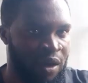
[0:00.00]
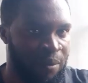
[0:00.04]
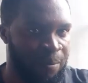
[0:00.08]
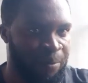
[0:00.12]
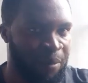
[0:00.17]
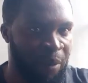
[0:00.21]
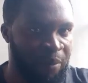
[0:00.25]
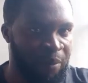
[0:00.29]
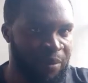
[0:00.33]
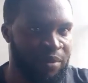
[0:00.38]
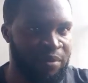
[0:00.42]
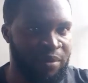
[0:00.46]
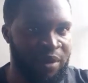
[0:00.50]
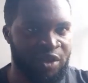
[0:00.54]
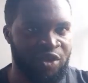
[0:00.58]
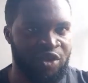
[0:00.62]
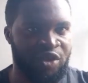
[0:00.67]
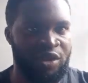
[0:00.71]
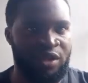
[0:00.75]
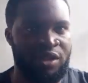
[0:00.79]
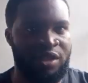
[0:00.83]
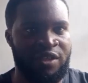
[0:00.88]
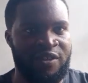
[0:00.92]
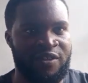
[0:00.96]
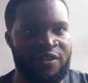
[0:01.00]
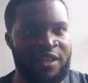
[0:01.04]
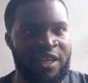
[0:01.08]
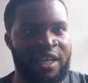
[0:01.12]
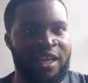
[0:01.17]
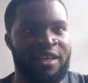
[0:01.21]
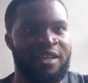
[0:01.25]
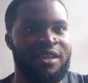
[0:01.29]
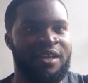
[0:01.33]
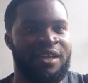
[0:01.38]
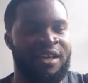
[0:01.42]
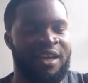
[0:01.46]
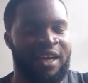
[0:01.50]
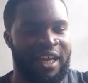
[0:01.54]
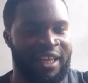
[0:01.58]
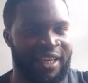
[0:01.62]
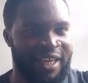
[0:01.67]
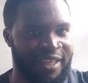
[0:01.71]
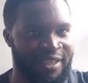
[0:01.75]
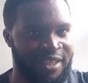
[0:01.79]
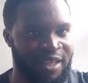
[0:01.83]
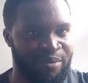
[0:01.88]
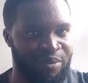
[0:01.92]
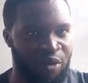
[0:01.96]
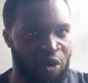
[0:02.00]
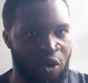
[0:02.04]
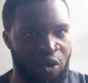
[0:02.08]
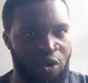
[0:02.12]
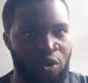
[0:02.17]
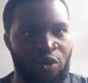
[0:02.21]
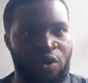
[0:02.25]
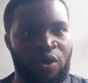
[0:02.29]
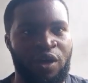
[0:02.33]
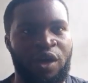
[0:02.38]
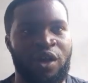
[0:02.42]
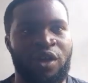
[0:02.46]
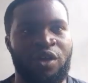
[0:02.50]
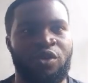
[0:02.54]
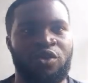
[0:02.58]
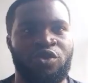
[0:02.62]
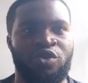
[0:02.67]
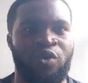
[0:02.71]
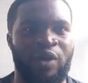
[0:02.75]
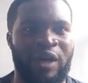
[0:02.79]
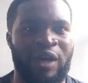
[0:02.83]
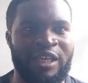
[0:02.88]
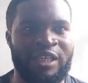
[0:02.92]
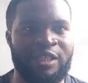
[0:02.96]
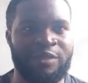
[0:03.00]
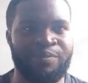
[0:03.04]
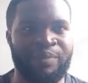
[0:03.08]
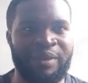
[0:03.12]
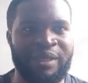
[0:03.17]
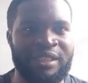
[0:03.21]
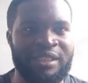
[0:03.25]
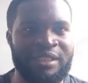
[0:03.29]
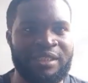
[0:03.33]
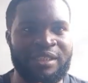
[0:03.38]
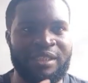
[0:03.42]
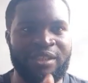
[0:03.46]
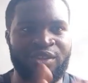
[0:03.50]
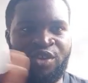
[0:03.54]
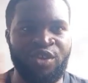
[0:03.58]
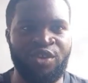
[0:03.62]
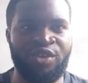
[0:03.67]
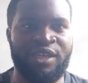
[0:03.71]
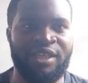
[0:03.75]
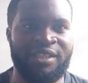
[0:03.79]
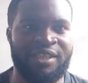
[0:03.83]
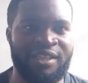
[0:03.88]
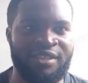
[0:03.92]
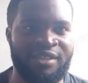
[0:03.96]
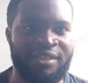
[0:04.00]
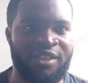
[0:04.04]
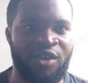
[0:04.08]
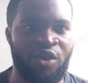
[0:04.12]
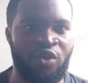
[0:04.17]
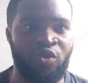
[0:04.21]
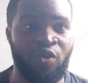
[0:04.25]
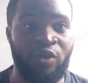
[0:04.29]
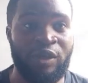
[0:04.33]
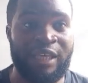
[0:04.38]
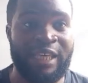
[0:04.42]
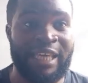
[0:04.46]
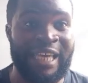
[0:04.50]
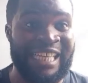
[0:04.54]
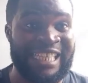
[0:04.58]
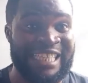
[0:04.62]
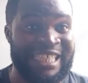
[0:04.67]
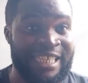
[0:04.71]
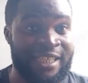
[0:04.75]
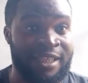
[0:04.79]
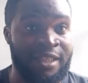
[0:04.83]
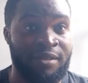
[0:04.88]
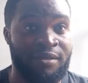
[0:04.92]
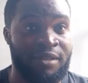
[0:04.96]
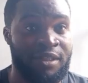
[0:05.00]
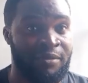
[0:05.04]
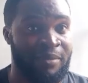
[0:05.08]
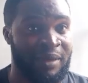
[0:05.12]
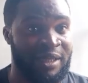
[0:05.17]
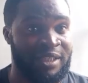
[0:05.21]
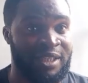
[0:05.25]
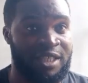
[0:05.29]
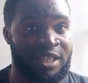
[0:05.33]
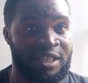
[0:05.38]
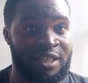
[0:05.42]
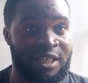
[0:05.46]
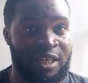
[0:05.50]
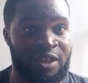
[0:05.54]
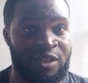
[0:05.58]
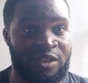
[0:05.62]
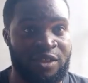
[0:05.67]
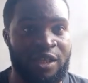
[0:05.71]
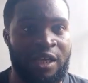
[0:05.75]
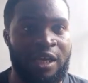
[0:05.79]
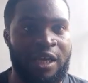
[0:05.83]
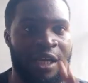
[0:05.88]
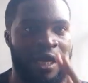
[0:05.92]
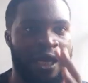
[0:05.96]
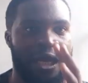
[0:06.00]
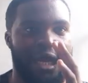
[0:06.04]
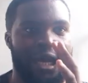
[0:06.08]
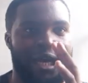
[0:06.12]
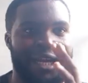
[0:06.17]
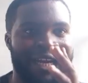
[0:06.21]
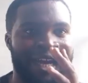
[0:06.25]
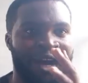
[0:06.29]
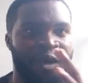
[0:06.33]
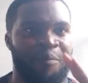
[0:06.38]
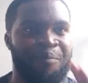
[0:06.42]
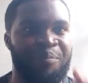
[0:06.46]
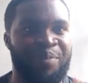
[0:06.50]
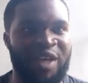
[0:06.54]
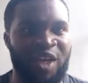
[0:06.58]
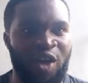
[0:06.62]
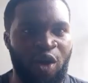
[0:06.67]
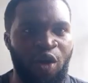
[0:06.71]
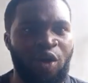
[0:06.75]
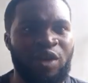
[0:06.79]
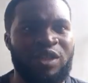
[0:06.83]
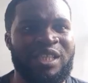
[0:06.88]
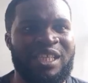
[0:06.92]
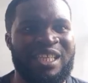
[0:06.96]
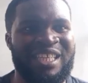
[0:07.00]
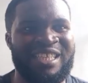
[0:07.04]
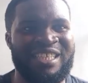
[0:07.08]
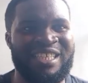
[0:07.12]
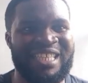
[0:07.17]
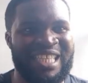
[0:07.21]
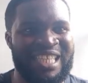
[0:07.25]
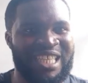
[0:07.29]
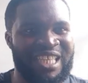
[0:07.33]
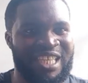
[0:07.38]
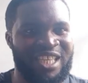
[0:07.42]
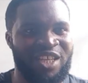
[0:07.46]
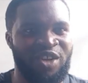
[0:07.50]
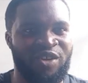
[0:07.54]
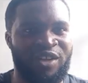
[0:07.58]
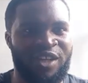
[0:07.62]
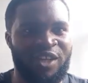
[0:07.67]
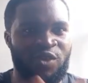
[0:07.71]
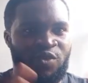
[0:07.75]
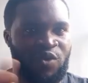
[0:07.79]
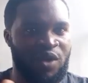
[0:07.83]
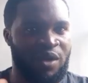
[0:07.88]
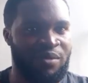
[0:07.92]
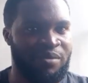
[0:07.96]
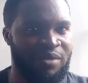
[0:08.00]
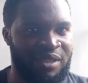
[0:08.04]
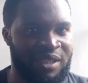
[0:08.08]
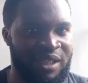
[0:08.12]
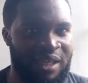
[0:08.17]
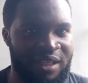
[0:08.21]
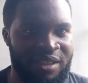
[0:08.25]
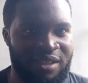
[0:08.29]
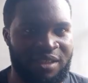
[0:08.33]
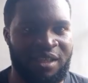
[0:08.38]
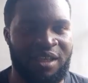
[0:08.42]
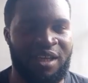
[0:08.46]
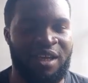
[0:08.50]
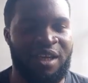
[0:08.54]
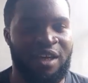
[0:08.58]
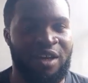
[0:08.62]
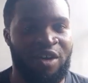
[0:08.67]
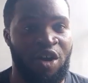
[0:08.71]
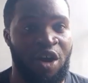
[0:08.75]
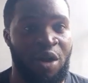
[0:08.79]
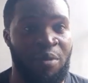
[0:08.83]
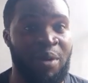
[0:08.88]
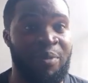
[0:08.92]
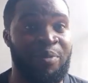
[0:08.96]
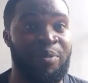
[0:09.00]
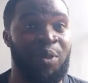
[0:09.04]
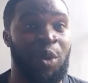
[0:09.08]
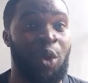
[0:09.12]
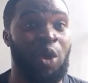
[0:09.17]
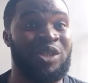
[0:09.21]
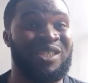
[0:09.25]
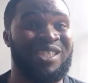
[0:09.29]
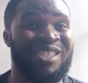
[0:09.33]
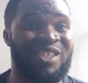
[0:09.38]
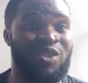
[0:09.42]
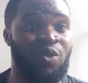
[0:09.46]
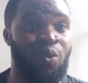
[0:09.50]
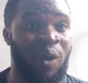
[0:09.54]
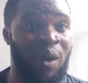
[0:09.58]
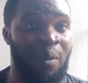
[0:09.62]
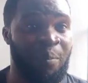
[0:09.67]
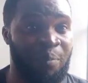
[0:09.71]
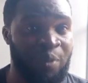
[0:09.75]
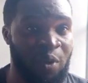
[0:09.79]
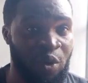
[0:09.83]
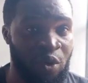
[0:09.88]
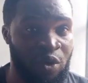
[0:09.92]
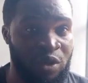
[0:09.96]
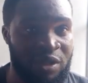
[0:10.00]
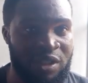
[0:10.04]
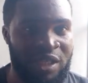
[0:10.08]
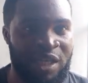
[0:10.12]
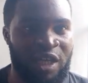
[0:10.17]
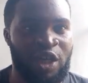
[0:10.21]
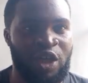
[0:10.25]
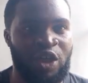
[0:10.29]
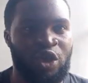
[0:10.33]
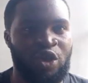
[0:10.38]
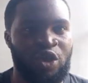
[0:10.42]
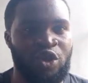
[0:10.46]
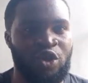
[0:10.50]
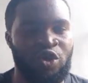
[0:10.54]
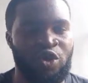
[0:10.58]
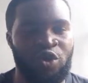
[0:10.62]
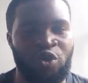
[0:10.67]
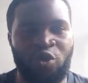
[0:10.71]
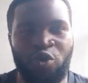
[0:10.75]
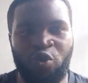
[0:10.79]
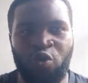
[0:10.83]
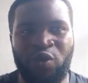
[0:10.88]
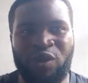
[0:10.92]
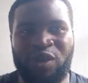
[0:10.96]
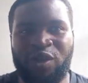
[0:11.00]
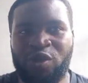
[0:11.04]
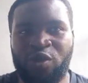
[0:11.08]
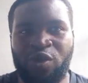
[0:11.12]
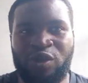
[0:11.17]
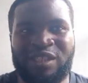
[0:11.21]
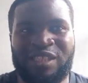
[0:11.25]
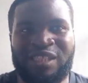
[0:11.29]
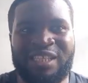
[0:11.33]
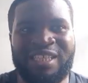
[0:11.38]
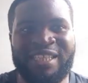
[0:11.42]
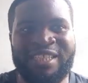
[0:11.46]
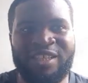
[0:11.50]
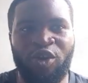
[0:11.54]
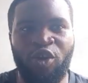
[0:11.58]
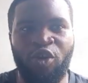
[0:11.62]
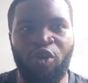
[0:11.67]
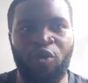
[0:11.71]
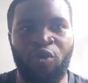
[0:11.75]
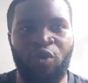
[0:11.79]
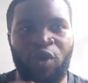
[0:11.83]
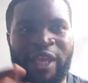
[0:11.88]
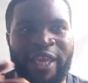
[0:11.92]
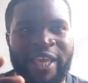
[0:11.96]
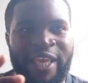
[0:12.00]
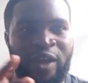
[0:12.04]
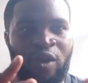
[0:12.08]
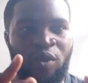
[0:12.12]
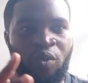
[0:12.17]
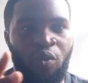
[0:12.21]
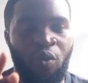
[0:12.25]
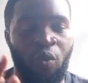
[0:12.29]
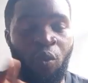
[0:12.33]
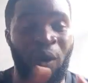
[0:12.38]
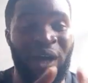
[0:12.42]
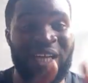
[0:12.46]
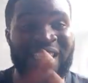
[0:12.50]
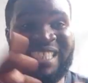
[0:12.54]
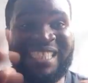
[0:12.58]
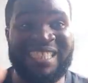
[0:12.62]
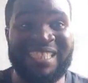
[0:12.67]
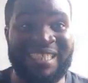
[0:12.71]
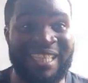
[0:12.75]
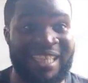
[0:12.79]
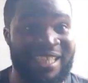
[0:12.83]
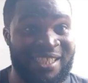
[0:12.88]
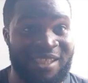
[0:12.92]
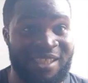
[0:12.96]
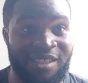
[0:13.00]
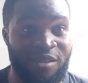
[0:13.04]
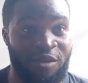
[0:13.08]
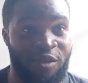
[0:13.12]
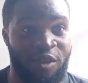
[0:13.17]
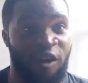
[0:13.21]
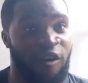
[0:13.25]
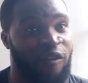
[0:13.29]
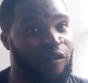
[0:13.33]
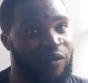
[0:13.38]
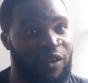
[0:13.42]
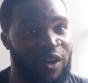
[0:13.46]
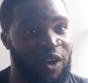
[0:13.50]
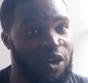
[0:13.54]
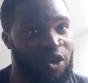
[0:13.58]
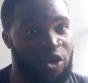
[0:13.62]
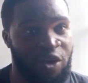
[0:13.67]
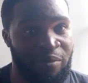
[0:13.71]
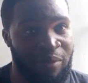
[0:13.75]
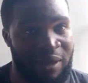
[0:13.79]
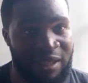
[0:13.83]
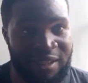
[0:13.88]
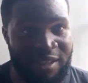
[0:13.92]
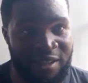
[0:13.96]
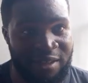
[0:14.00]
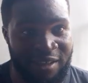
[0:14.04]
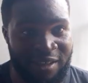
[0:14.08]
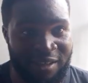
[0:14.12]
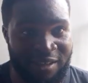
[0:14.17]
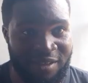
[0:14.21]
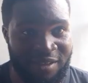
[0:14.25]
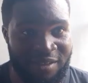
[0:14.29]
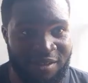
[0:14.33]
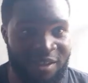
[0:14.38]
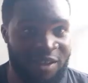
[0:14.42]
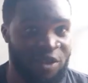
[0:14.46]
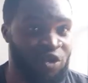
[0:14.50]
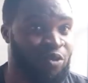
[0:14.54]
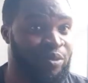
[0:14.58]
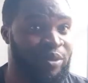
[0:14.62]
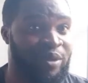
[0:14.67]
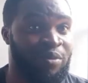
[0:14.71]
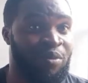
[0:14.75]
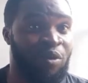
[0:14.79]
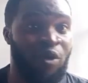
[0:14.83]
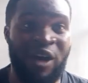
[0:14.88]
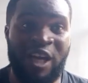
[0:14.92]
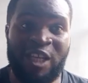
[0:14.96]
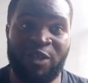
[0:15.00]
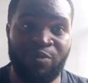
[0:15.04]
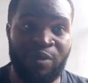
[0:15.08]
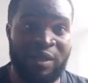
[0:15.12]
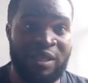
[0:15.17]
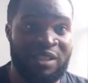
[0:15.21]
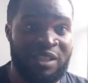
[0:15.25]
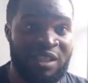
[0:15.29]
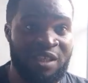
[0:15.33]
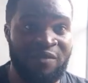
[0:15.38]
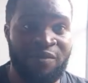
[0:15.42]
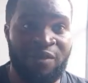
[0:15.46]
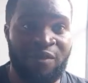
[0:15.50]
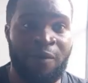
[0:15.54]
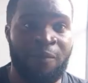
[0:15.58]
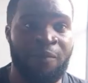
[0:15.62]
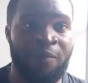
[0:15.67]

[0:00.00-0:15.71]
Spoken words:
pumping machine is there and there is a borehole. So I spent 330,000 getting the materials. Now, because it is 300 square meters, or maybe because it's 1 plot, you will not need a 1 set of irrigation materials. It will be more expensive.